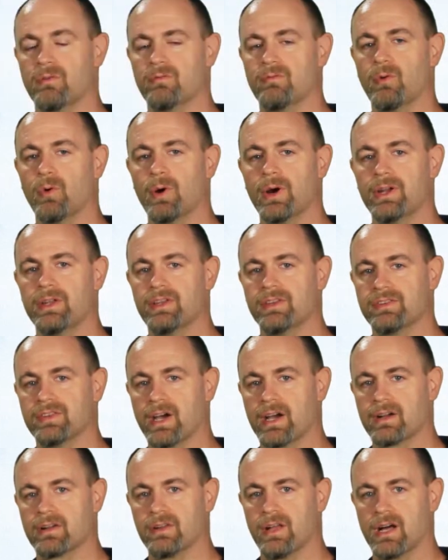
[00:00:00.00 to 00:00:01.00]
avoid the
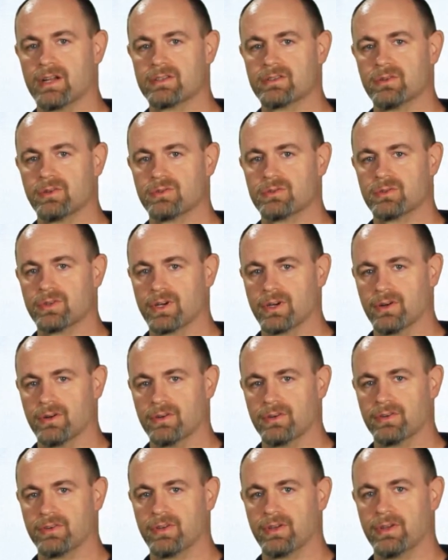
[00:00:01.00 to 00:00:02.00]
psychological
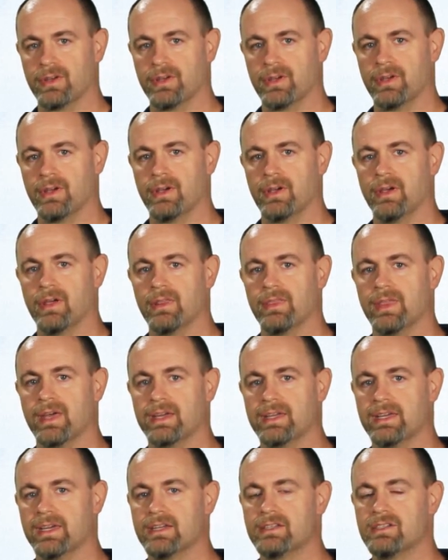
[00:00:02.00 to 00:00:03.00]
triggers
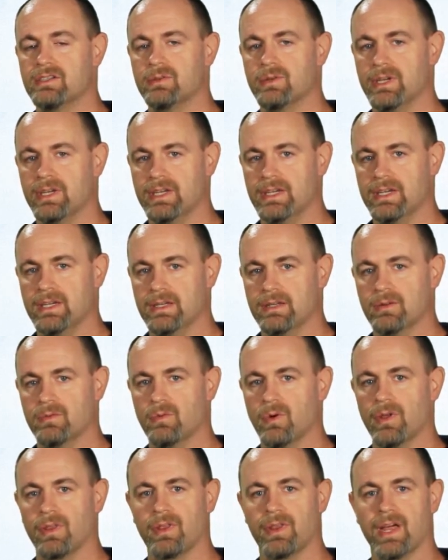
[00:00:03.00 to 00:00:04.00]
that get you to eat,
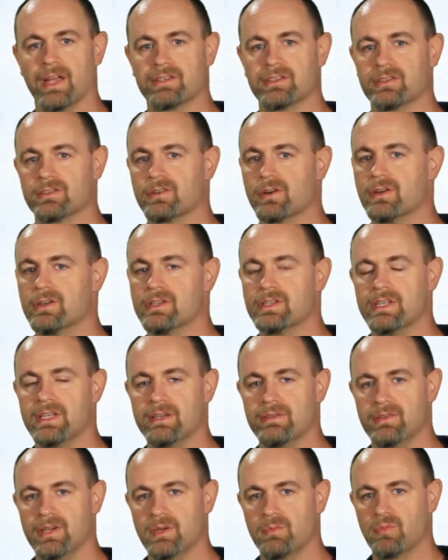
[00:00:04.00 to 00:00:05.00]
whether that's a certain
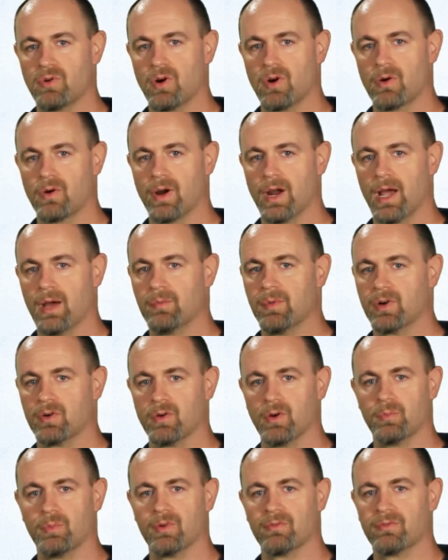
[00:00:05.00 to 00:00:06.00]
TV program, a
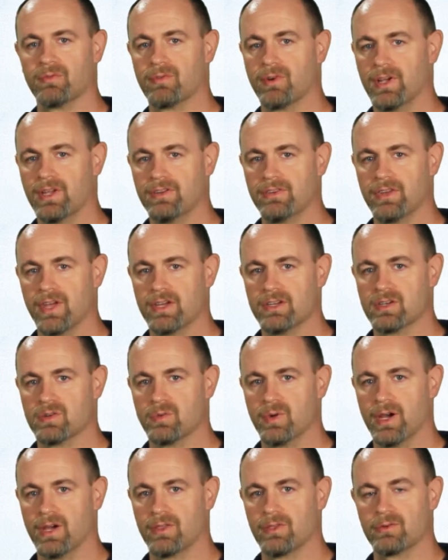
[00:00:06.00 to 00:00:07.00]
group of friends that you're
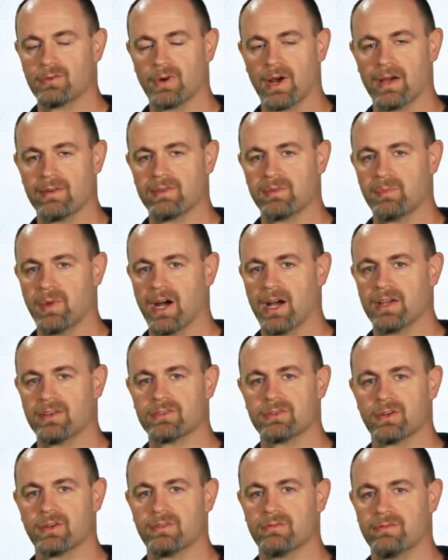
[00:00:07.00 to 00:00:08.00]
with, driving by a
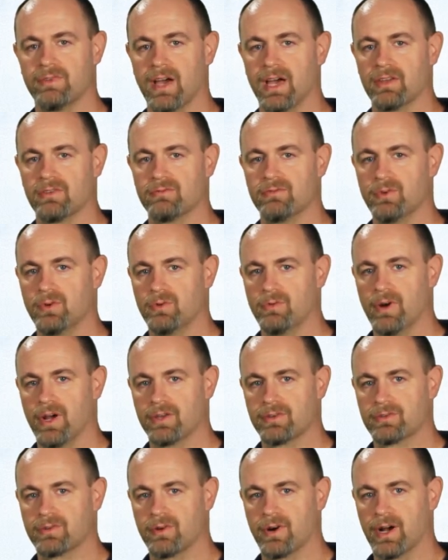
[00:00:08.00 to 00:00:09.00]
certain fast food
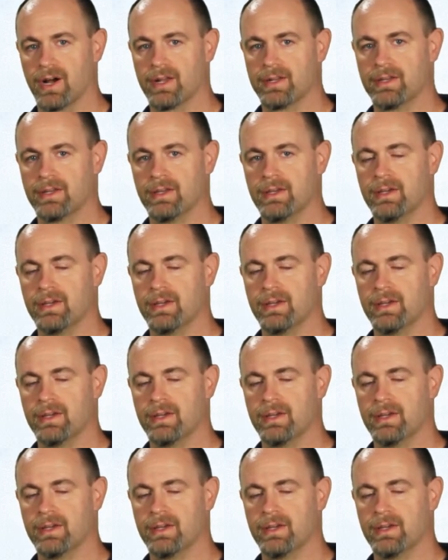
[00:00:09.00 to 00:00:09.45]
restaurant.